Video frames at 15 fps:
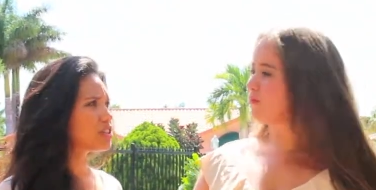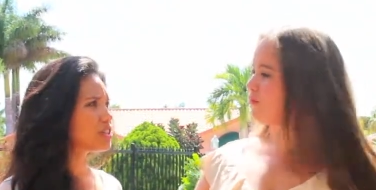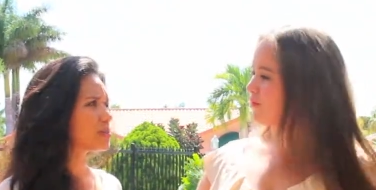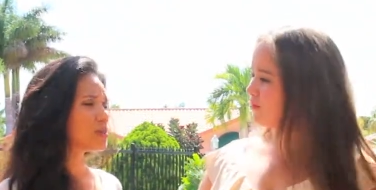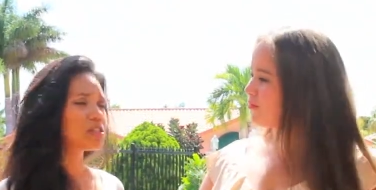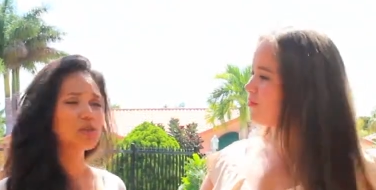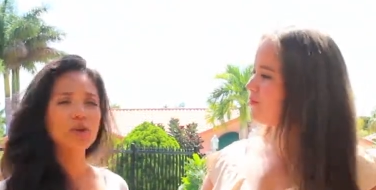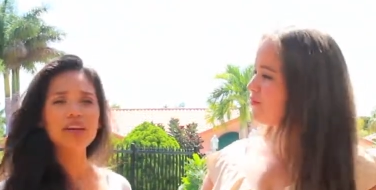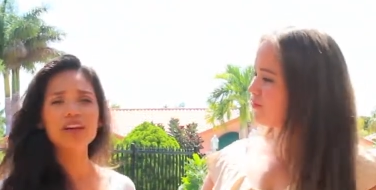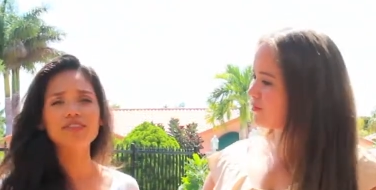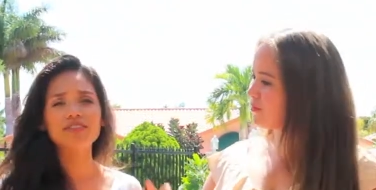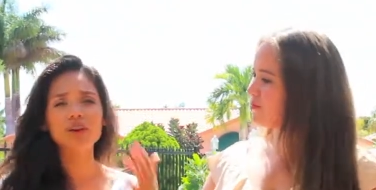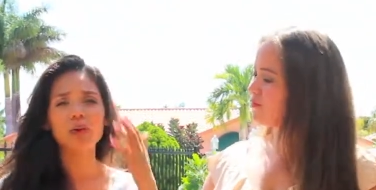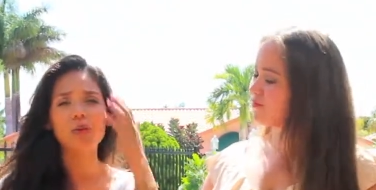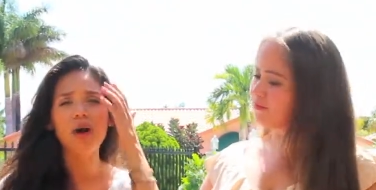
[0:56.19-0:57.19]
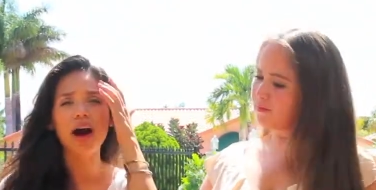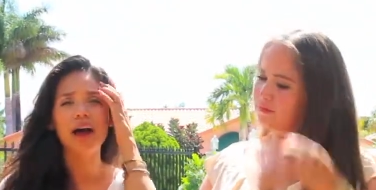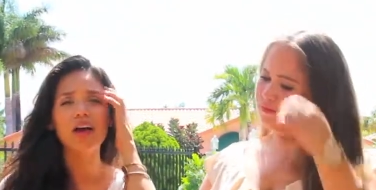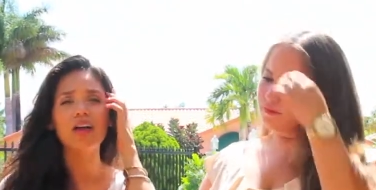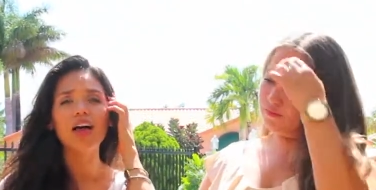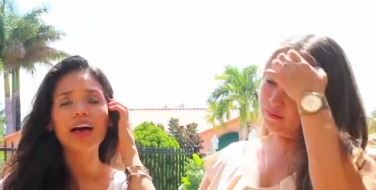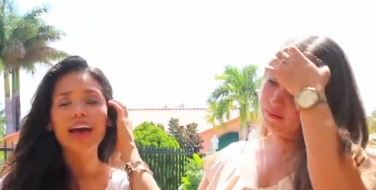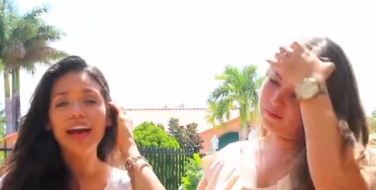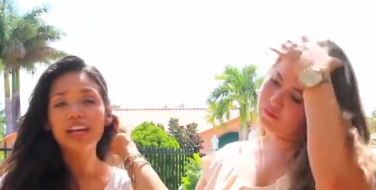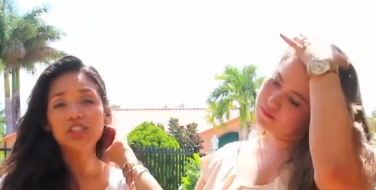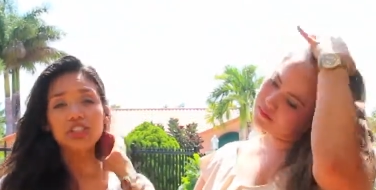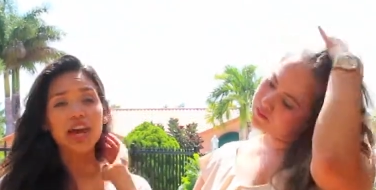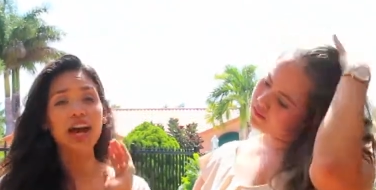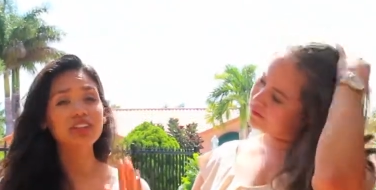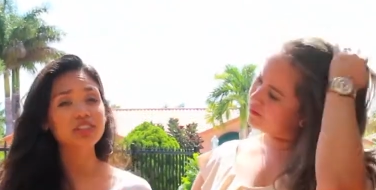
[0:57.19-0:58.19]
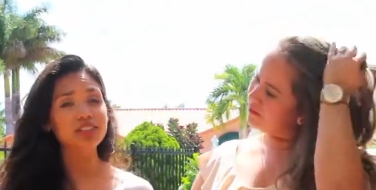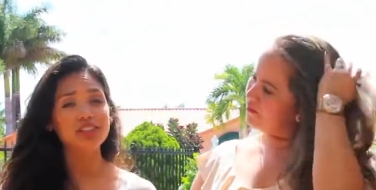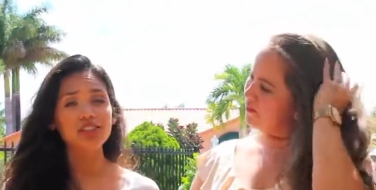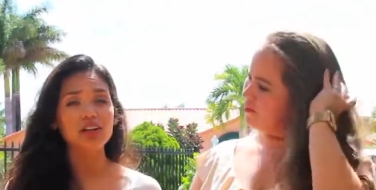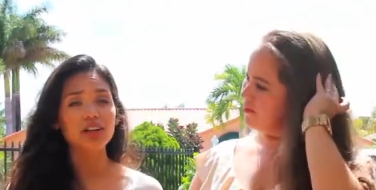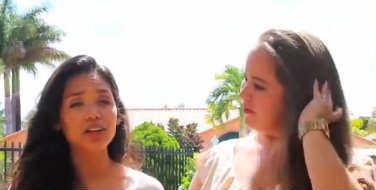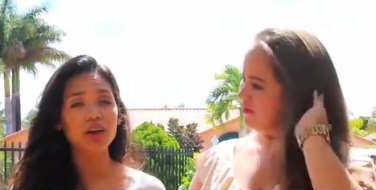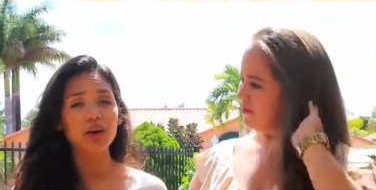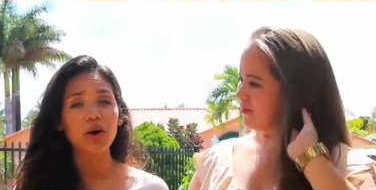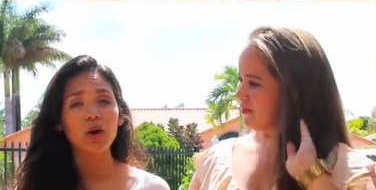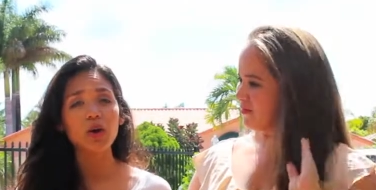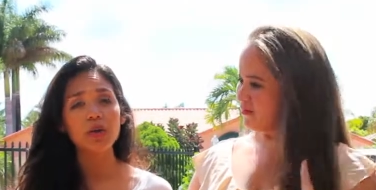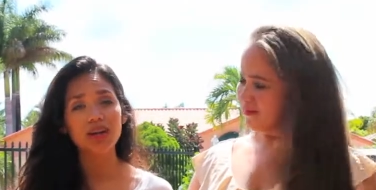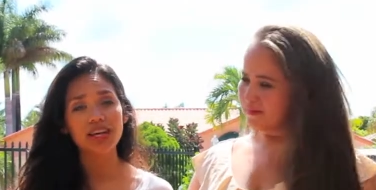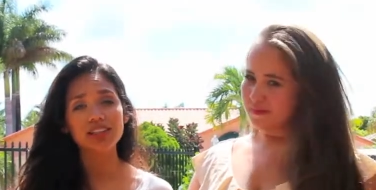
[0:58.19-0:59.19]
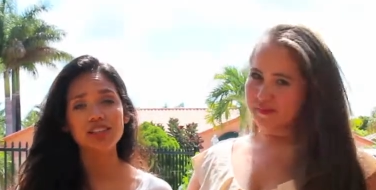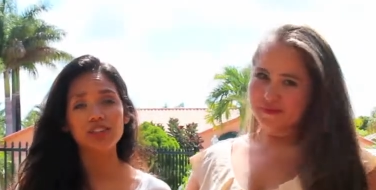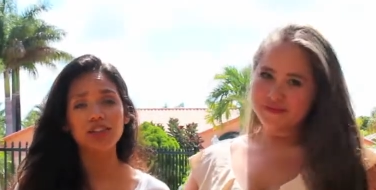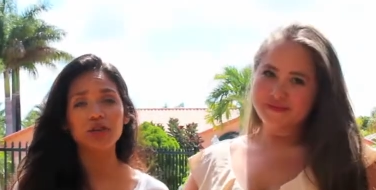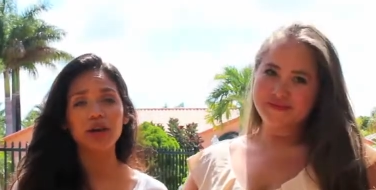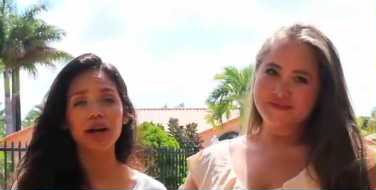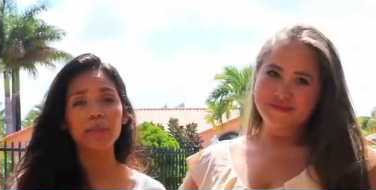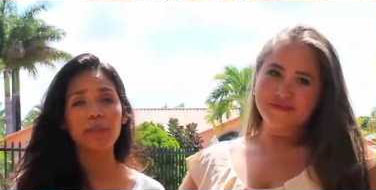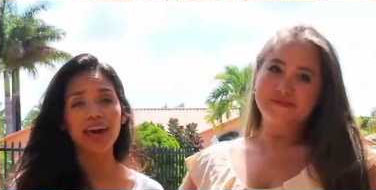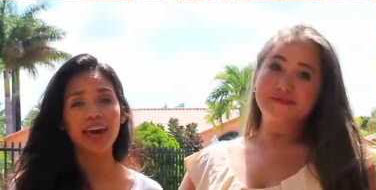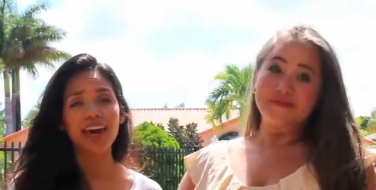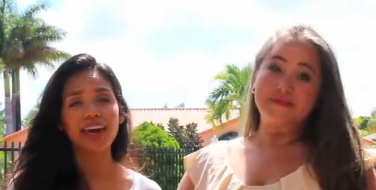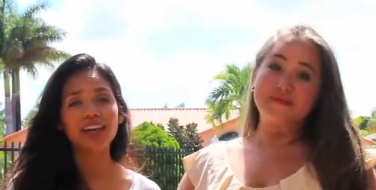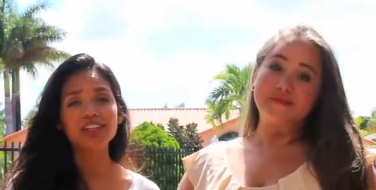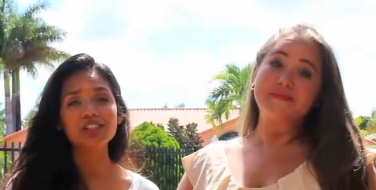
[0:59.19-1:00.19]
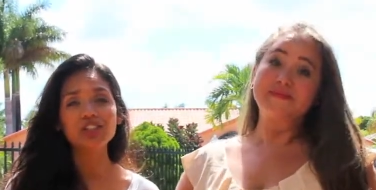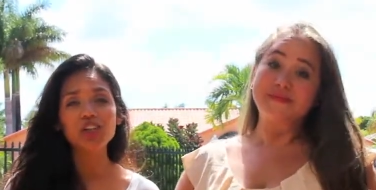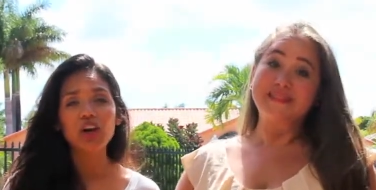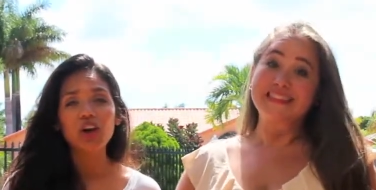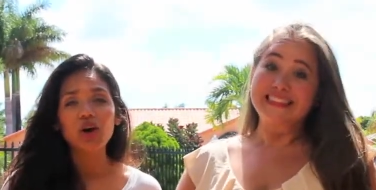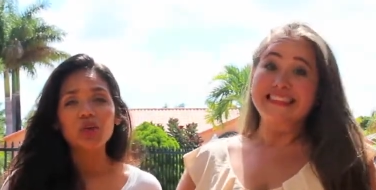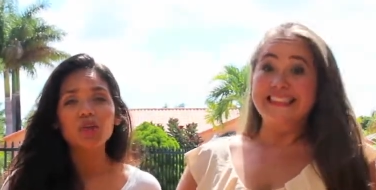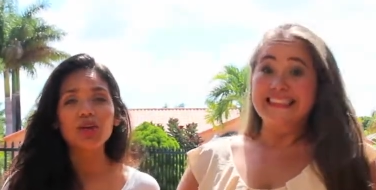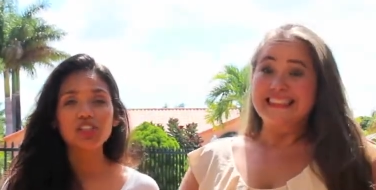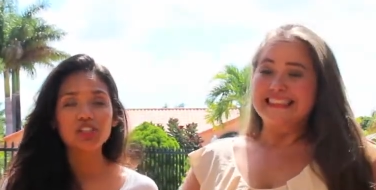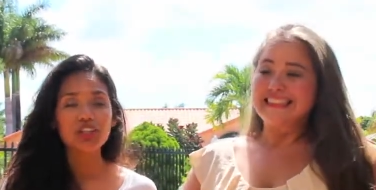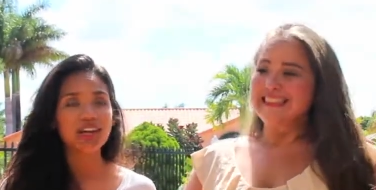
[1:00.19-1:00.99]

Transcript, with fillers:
Speaker 1: She's been doing it for a while, and she actually started her own Instagram page, which